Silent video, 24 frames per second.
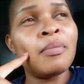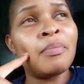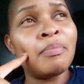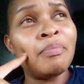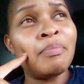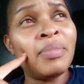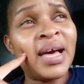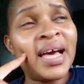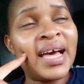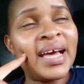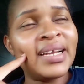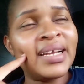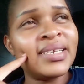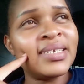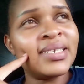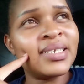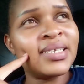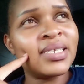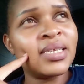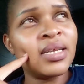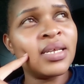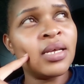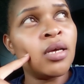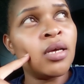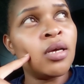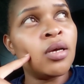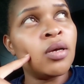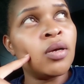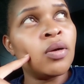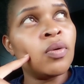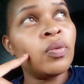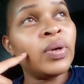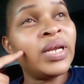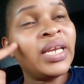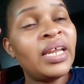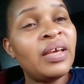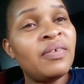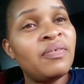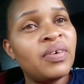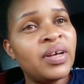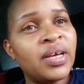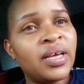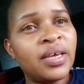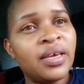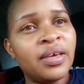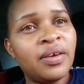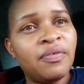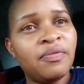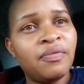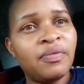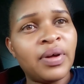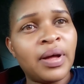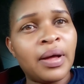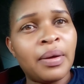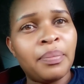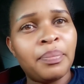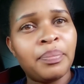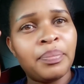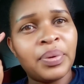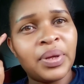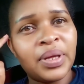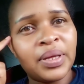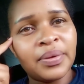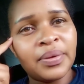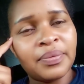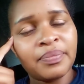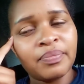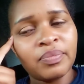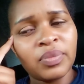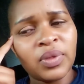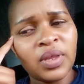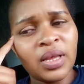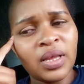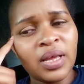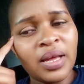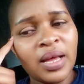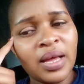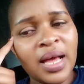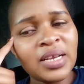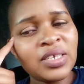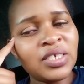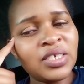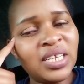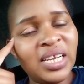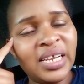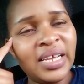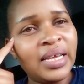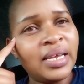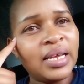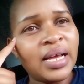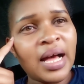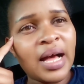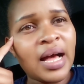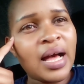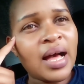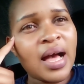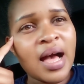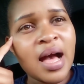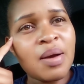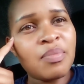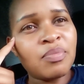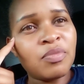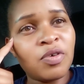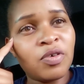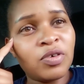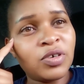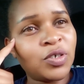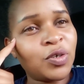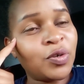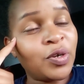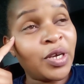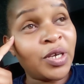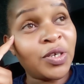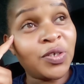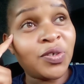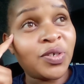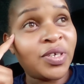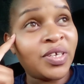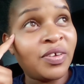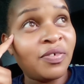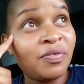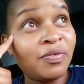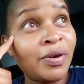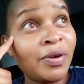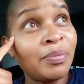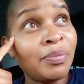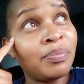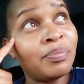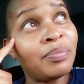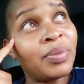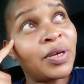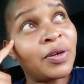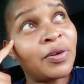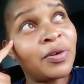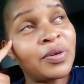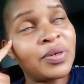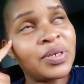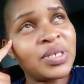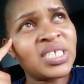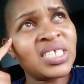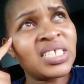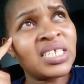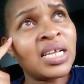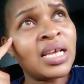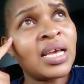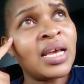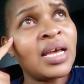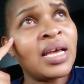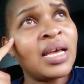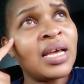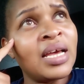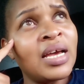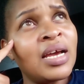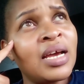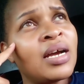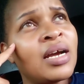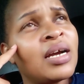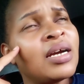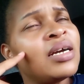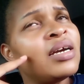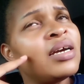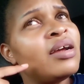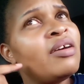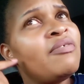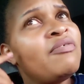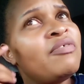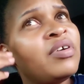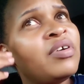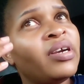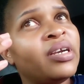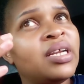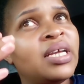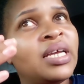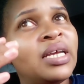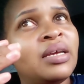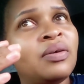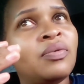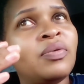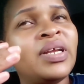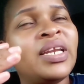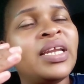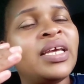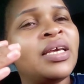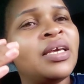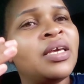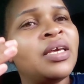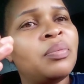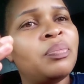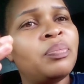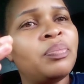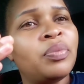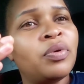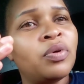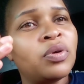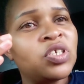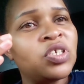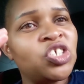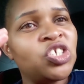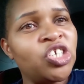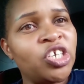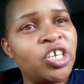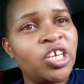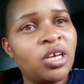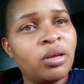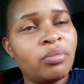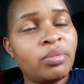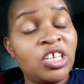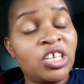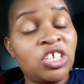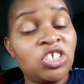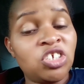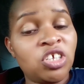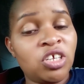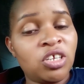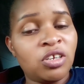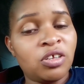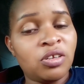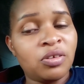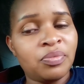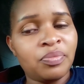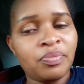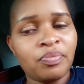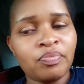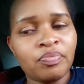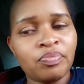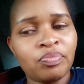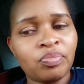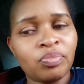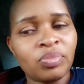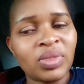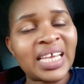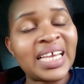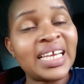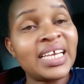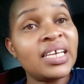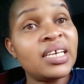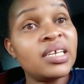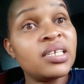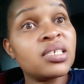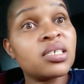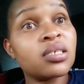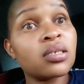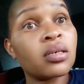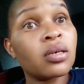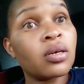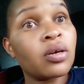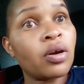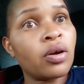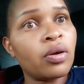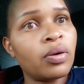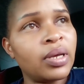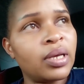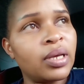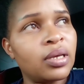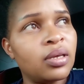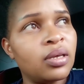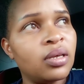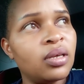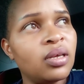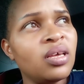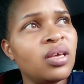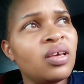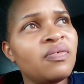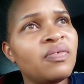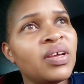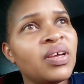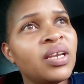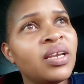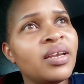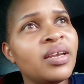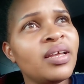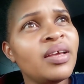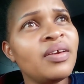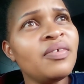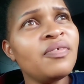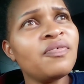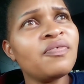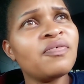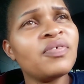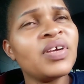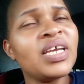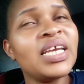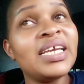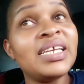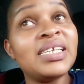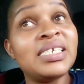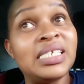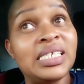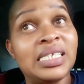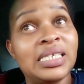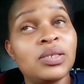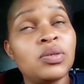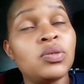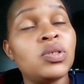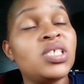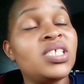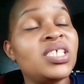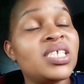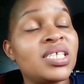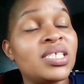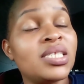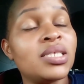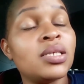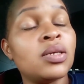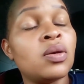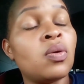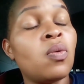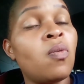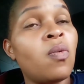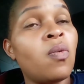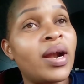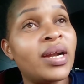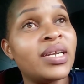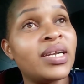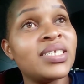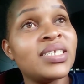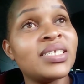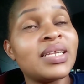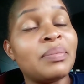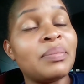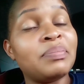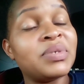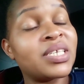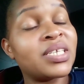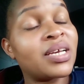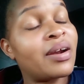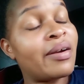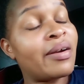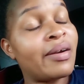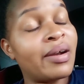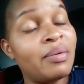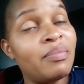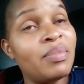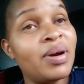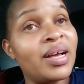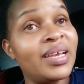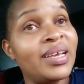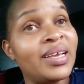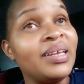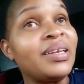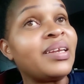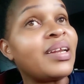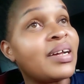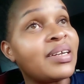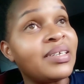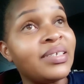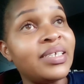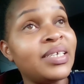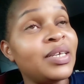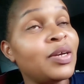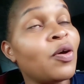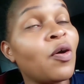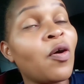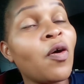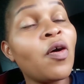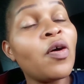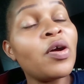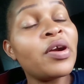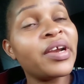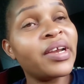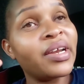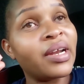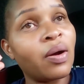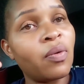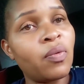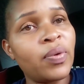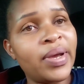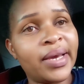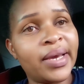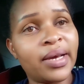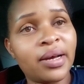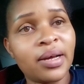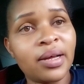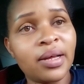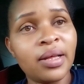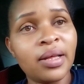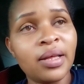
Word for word: but we never give up. Actually, I'm not going to give up because every day when I keep on checking my channel, it's growing. Even if it's just one subscriber in a day or in a week,